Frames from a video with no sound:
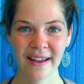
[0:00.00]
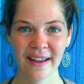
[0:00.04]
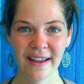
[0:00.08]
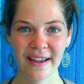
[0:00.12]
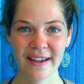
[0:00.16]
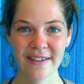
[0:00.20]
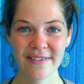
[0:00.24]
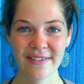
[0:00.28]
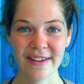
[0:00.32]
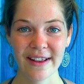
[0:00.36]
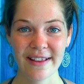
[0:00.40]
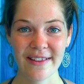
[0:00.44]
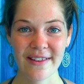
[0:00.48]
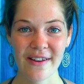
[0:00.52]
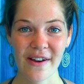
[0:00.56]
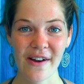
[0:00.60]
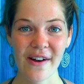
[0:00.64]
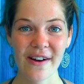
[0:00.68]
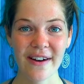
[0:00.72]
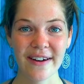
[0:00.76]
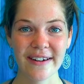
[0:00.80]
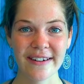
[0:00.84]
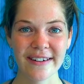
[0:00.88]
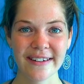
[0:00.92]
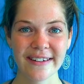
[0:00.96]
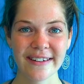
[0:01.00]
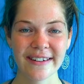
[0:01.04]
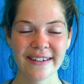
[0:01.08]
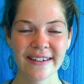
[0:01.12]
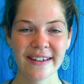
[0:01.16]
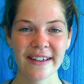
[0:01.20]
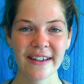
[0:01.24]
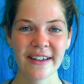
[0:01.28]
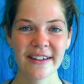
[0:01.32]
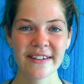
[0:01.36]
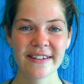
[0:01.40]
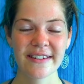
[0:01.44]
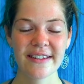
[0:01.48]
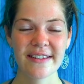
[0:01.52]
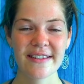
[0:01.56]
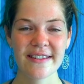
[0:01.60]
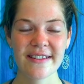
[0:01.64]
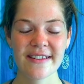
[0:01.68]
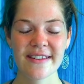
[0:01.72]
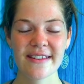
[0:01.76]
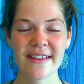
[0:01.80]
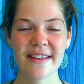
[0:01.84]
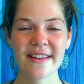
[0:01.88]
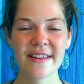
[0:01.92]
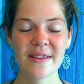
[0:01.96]
If that's hard,
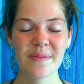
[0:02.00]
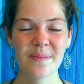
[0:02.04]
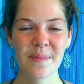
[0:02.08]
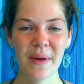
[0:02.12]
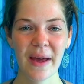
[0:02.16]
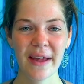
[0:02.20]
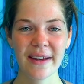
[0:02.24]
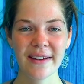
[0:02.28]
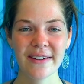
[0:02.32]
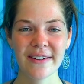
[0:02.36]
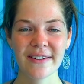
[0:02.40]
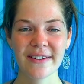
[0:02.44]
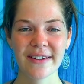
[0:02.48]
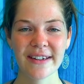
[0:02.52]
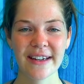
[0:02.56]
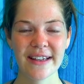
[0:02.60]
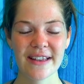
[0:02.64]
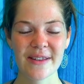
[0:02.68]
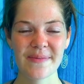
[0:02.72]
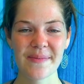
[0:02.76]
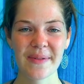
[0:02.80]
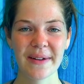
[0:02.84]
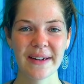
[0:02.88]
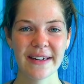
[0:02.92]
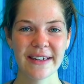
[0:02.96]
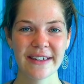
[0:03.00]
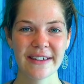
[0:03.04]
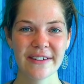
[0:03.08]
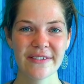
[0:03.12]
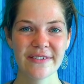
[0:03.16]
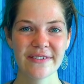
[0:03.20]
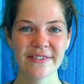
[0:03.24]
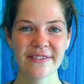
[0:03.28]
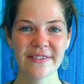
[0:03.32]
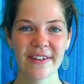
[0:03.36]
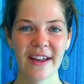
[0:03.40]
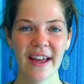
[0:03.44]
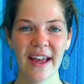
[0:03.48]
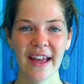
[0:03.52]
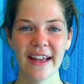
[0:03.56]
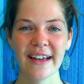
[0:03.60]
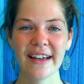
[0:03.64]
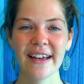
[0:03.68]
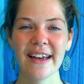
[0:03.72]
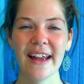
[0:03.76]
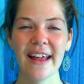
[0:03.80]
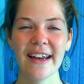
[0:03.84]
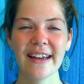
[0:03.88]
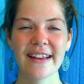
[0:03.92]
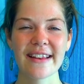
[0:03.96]
just suspend your disbelief
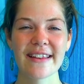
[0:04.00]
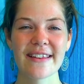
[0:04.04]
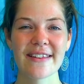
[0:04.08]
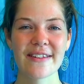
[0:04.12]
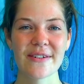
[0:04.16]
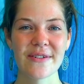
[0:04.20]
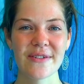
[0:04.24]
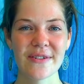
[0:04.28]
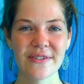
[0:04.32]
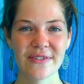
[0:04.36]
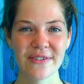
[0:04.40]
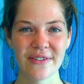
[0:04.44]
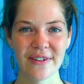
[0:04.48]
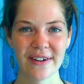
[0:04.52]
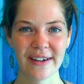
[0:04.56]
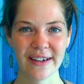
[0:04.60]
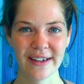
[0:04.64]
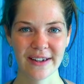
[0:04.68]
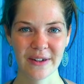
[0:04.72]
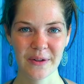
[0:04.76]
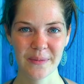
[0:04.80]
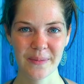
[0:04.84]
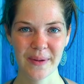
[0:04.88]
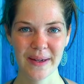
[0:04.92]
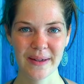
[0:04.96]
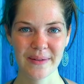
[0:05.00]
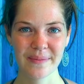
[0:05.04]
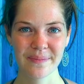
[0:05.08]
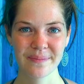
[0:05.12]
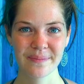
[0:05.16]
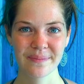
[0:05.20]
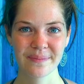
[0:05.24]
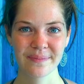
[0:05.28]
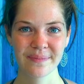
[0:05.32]
and let it soak for a little bit.